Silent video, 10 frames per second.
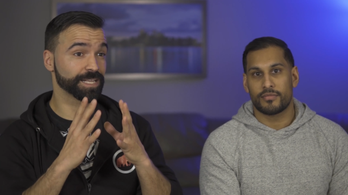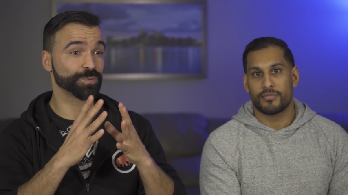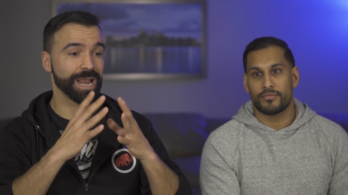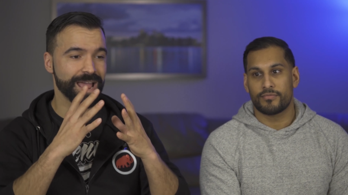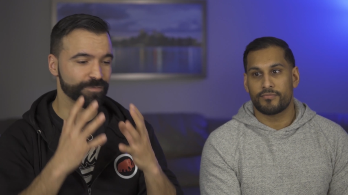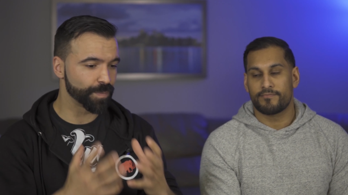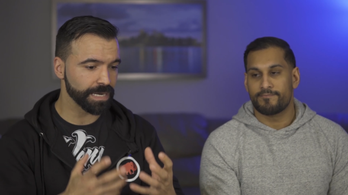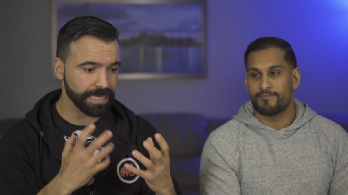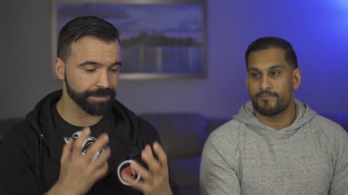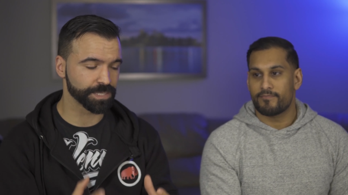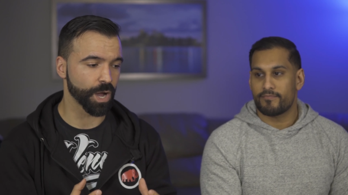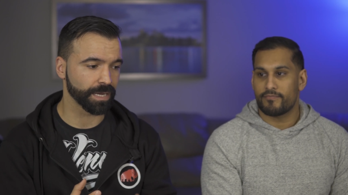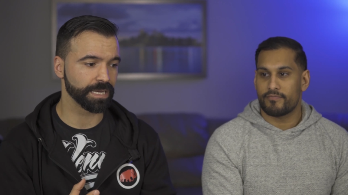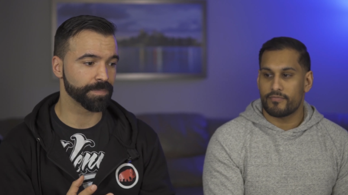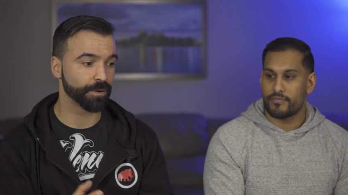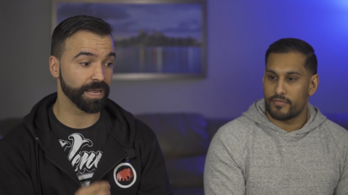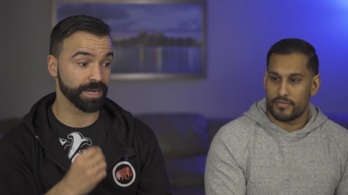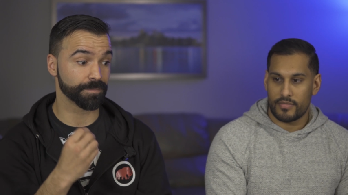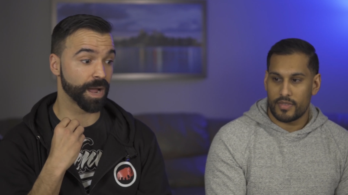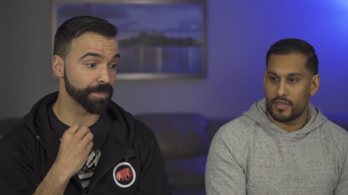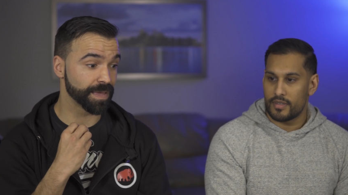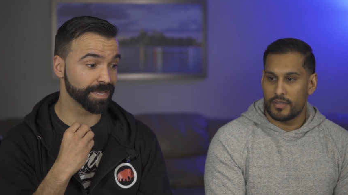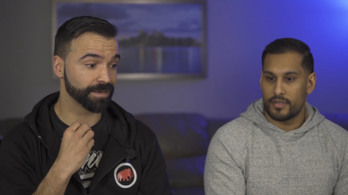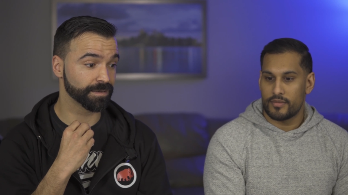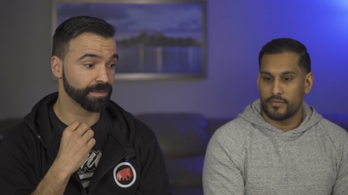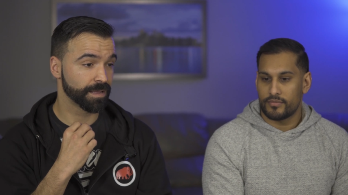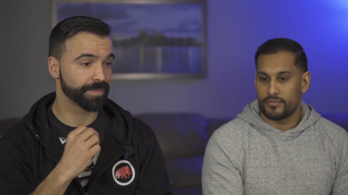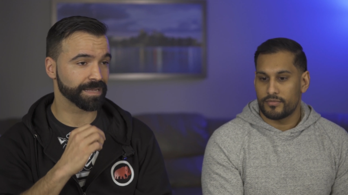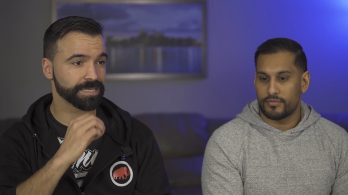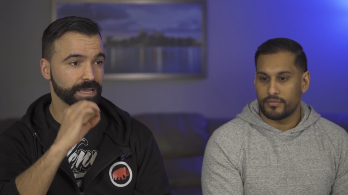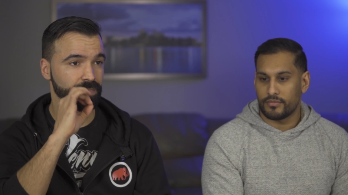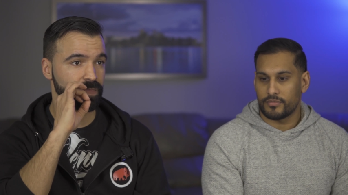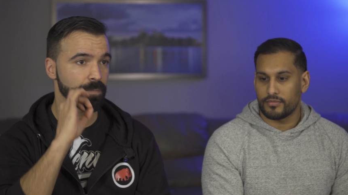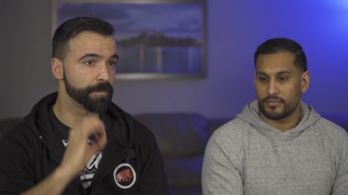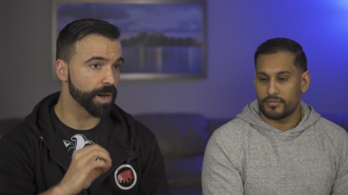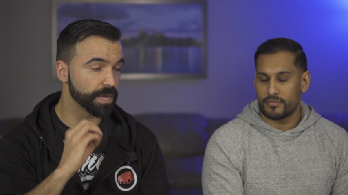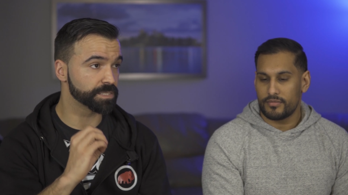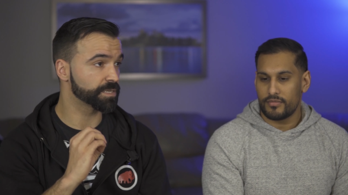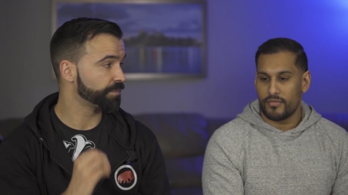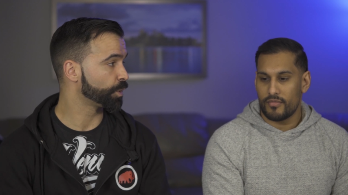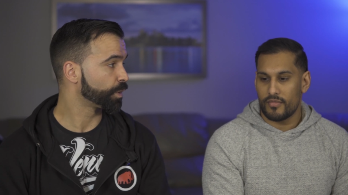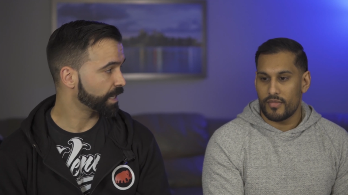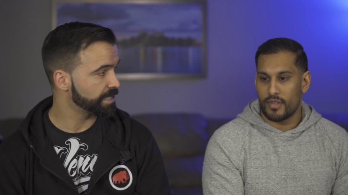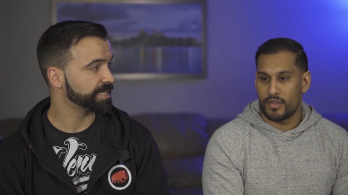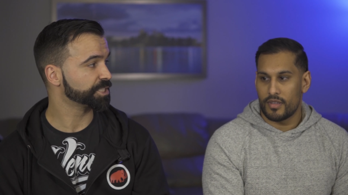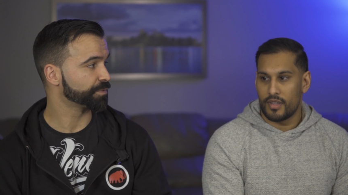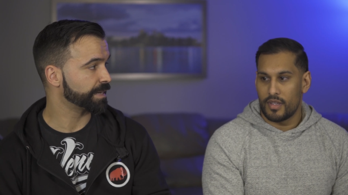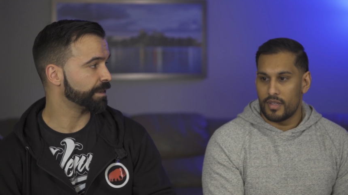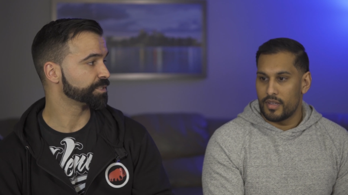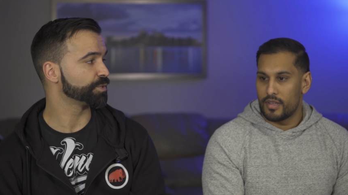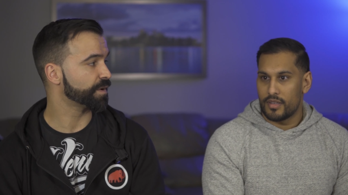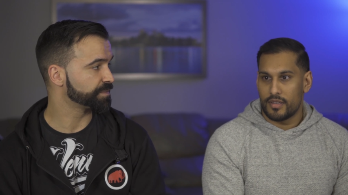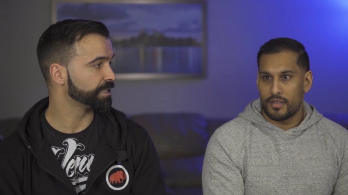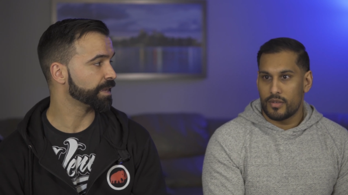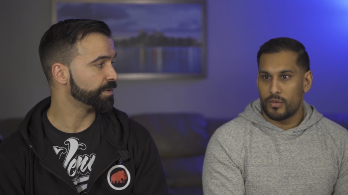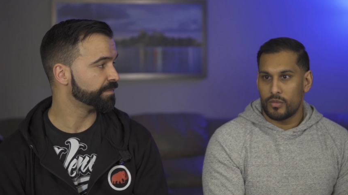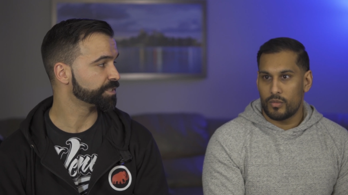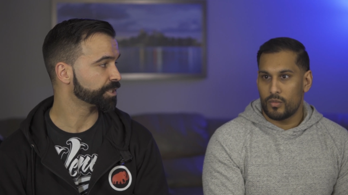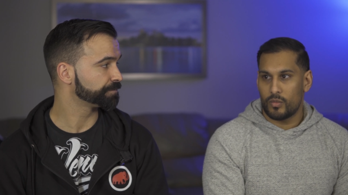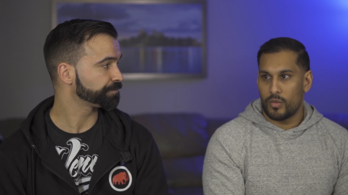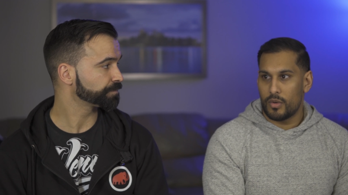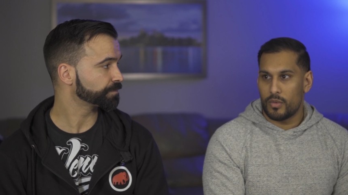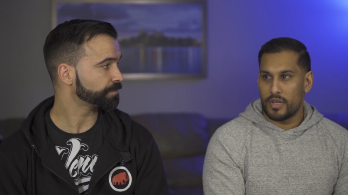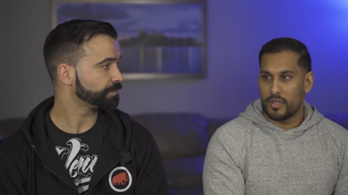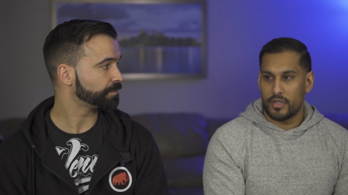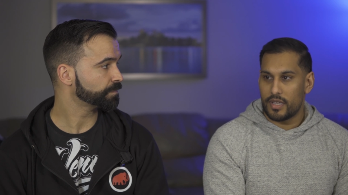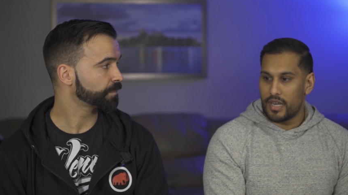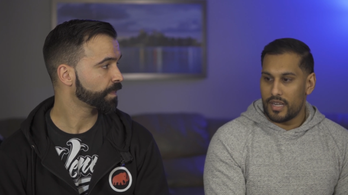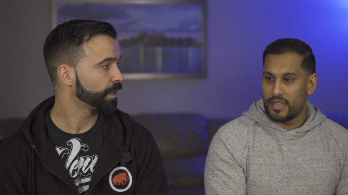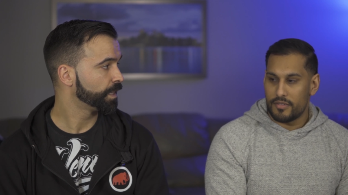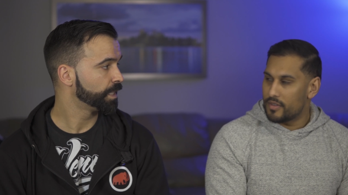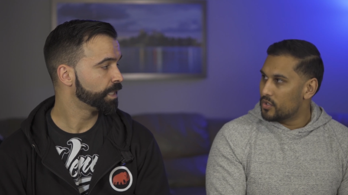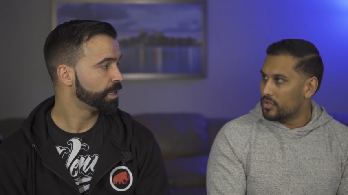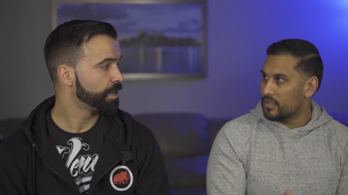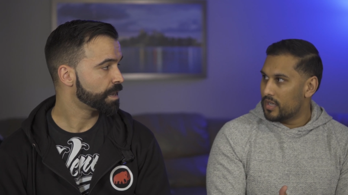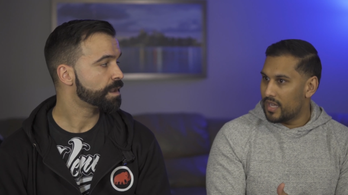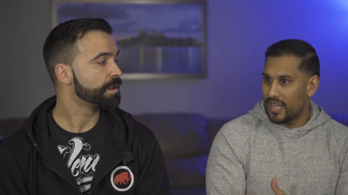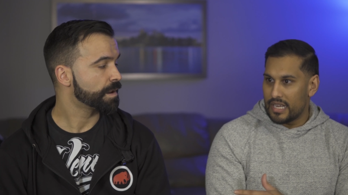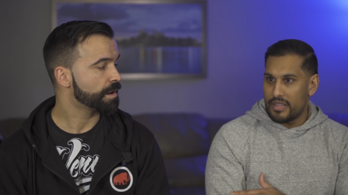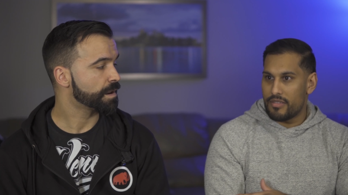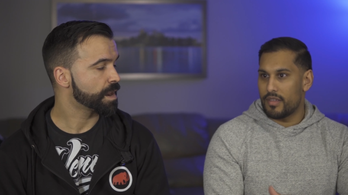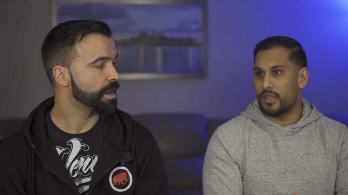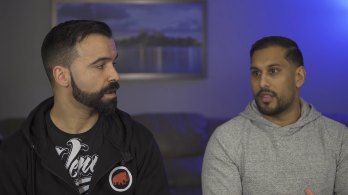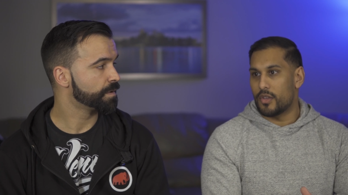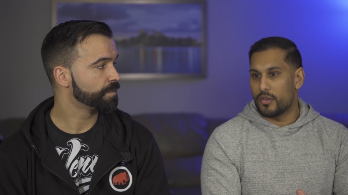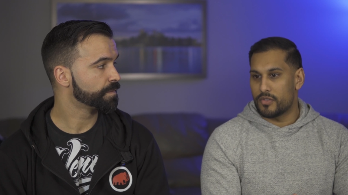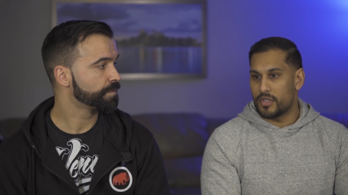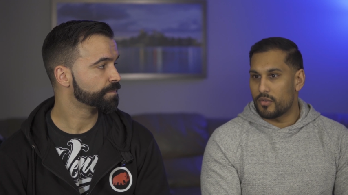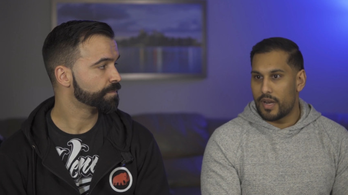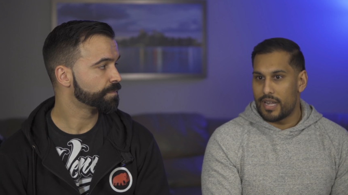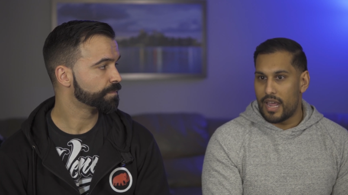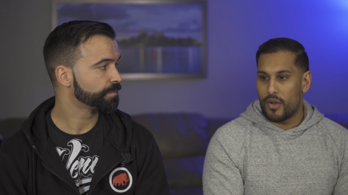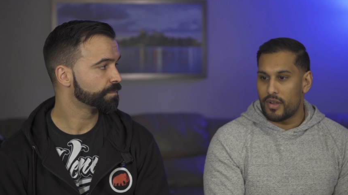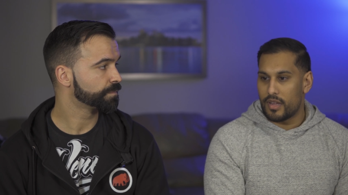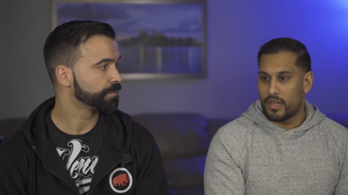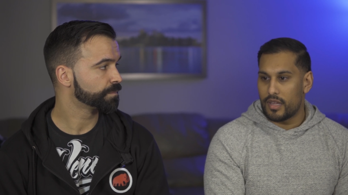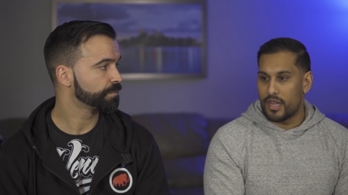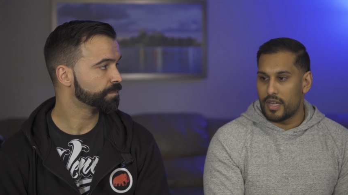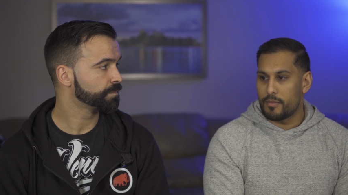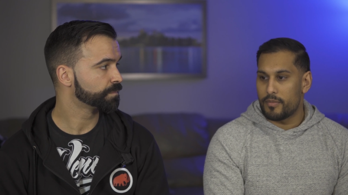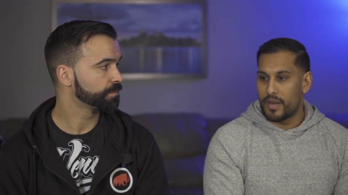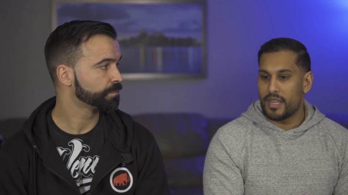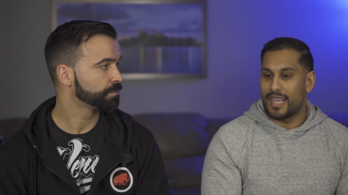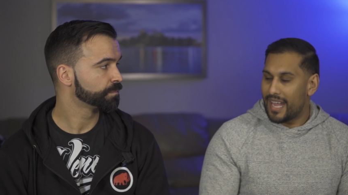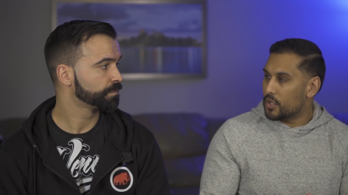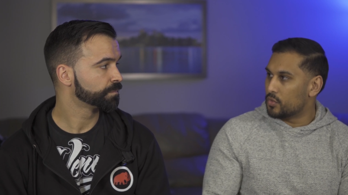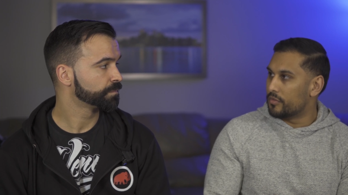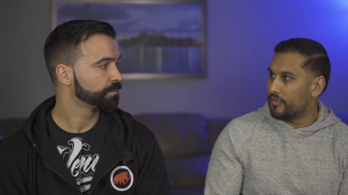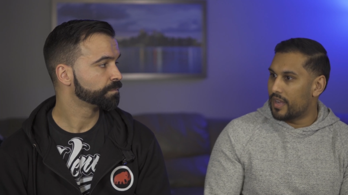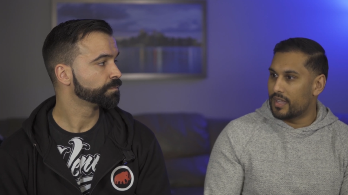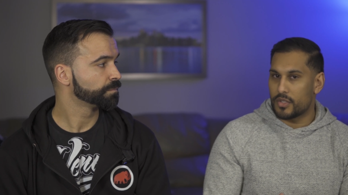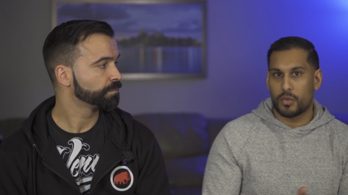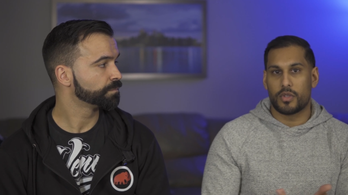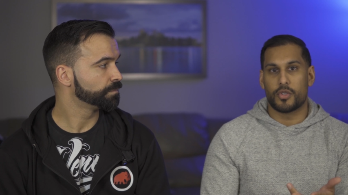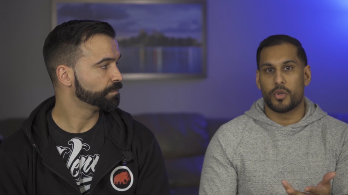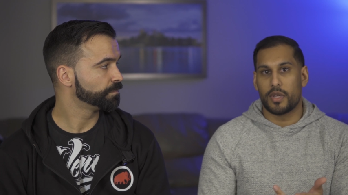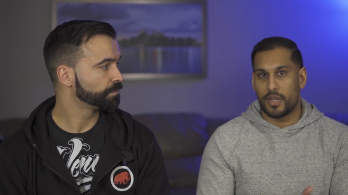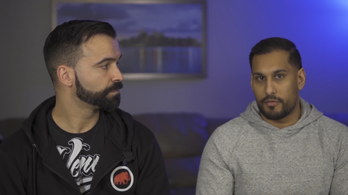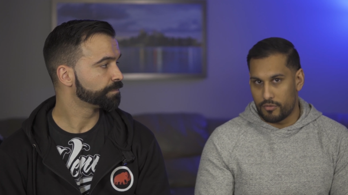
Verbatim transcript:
Speaker 1: that's what everybody keeps talking about, and in my opinion, that's like the buzz of the organization right now is the U F C lightweight division.
Speaker 2: Well, when you look at any division, anything yeah. in the U F C right now, any any casual fan, that's what they're tuning in